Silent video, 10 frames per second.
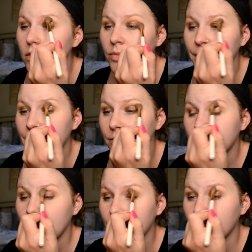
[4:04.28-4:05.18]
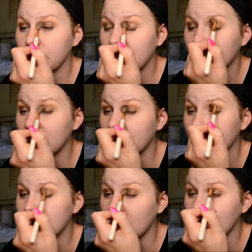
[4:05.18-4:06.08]
But my point being, like,
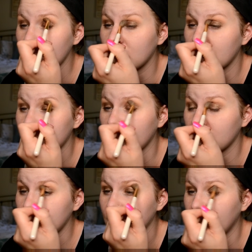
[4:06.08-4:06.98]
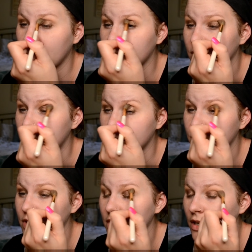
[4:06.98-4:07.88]
it's hard. It's hard to get out and do
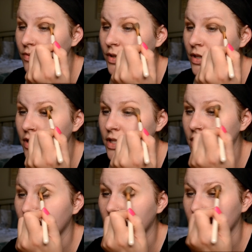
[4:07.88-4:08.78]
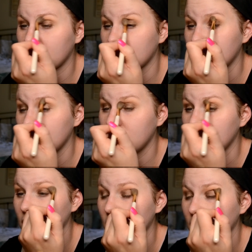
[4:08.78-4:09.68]
stuff when they're this young.
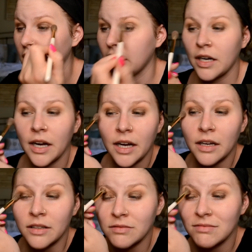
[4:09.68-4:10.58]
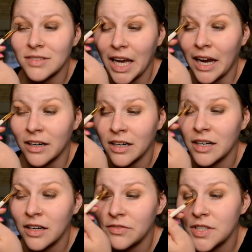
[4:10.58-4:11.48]
And I, I don't care
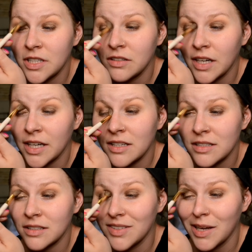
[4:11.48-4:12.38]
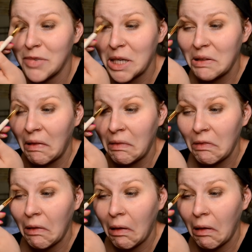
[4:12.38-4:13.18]
enough to, I guess, if that makes sense.